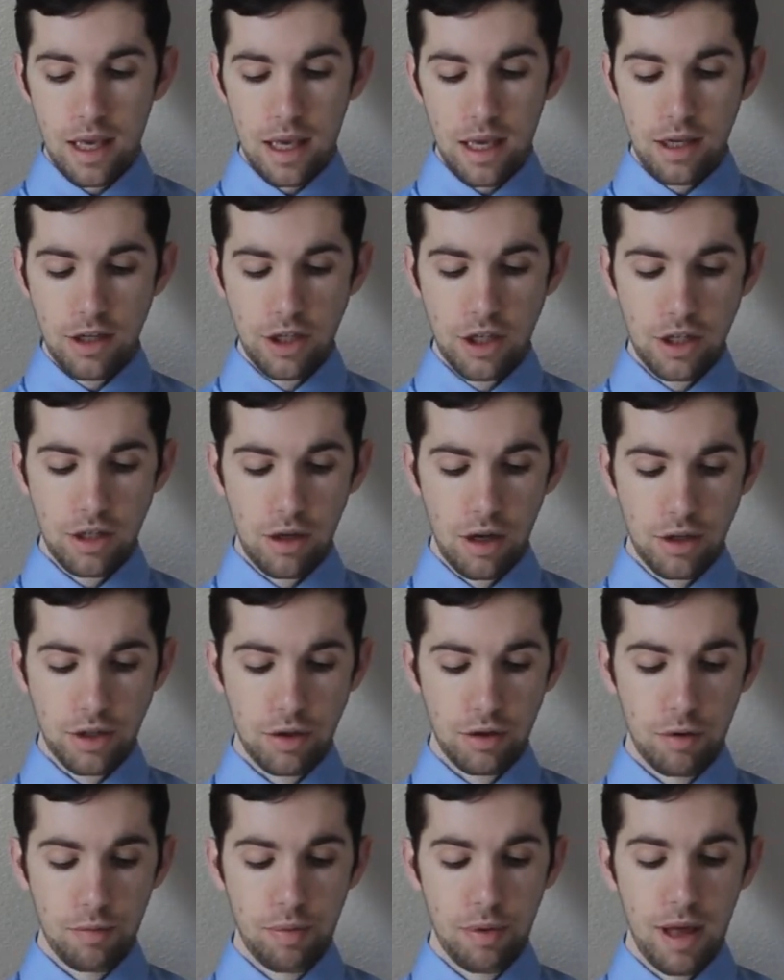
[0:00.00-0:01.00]
NG is
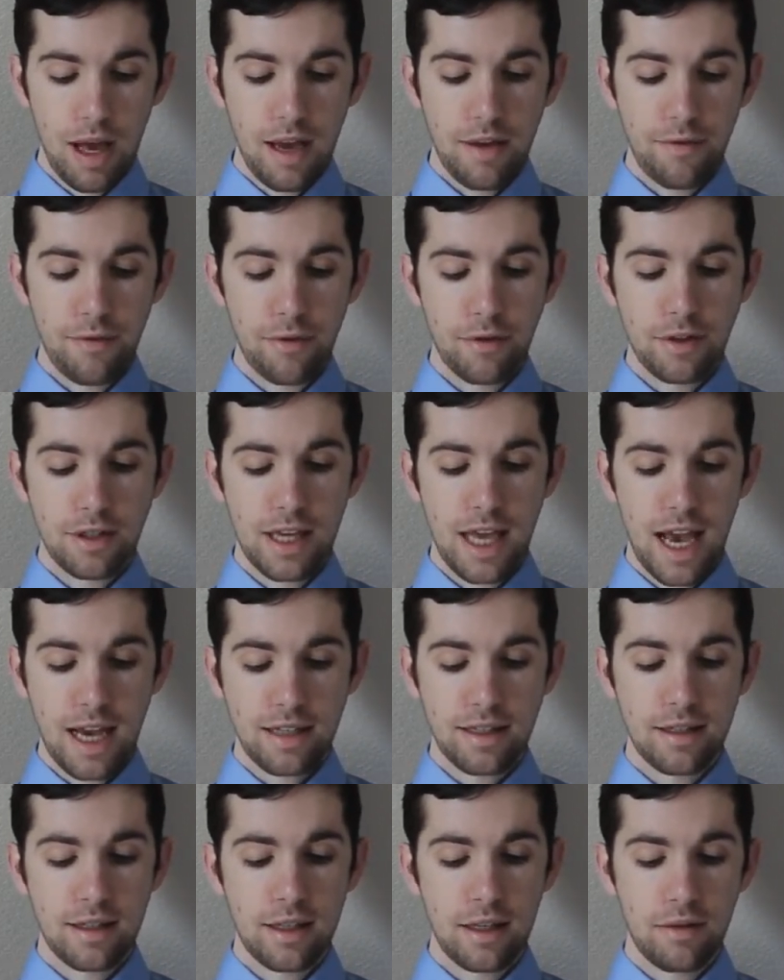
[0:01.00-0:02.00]
also applying for
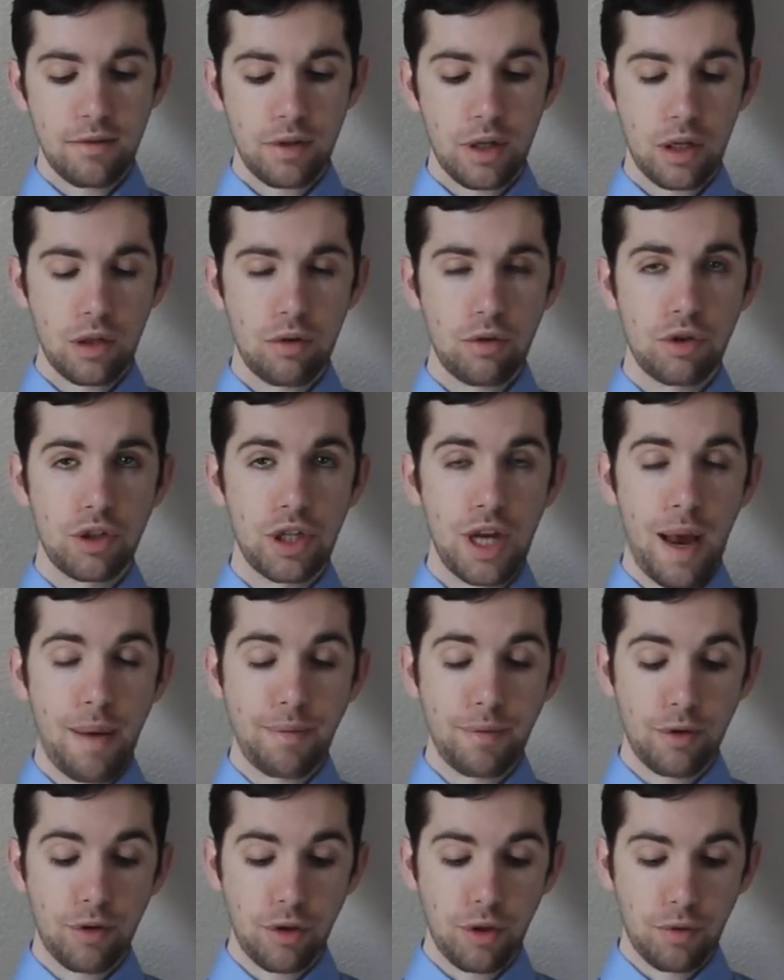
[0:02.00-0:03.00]
tax incentives under
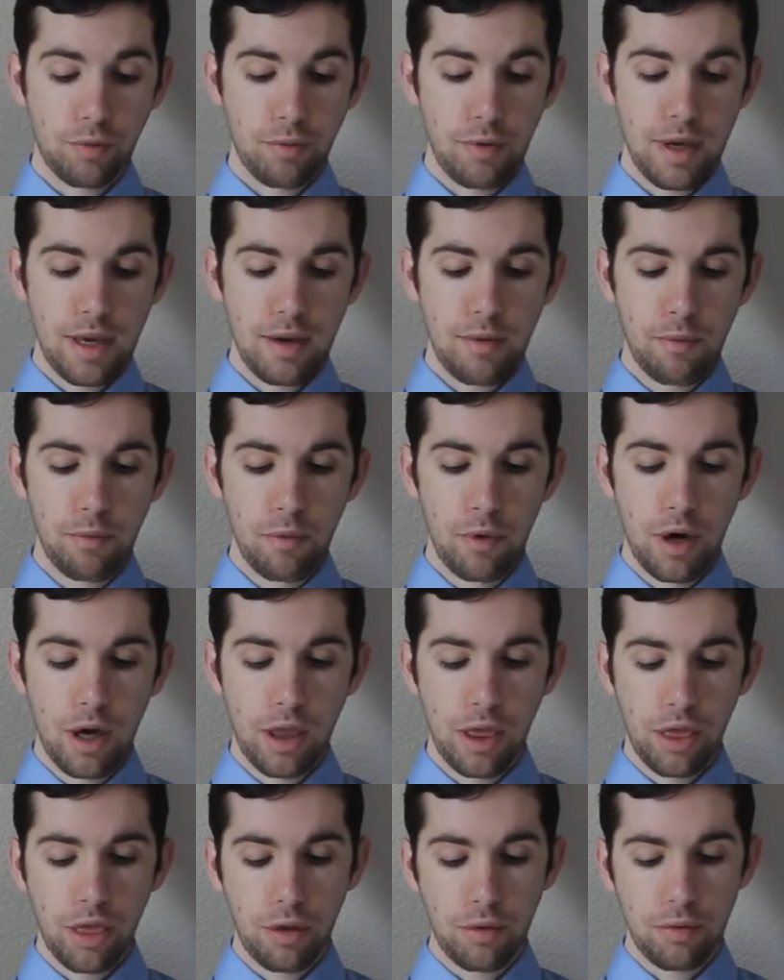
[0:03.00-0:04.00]
Chapter
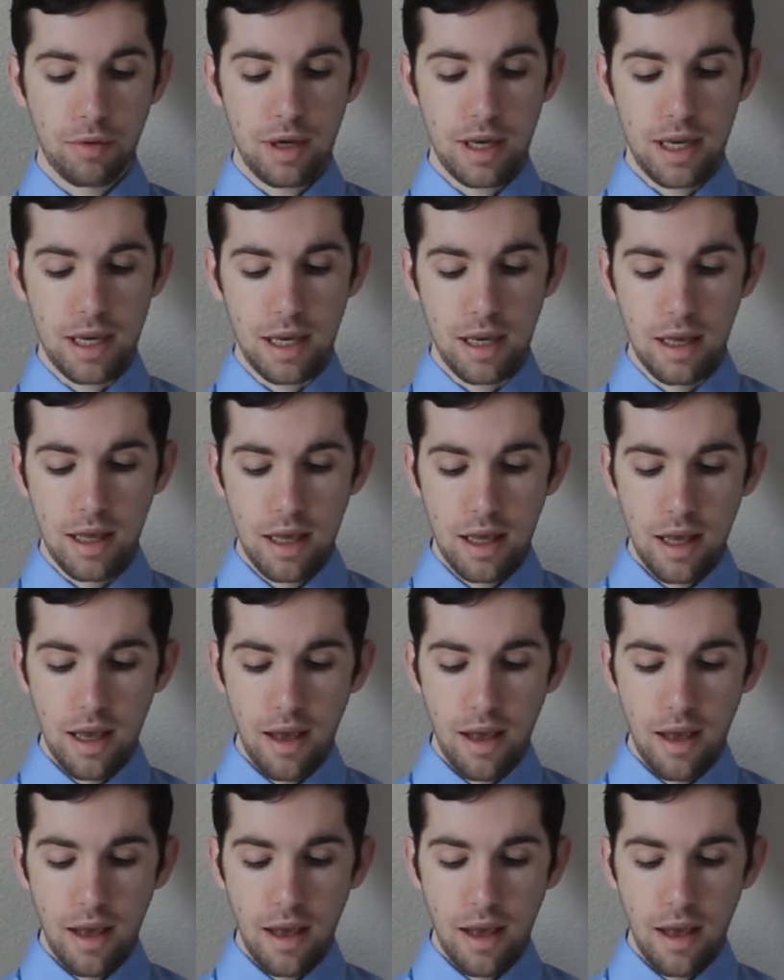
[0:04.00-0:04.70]
313.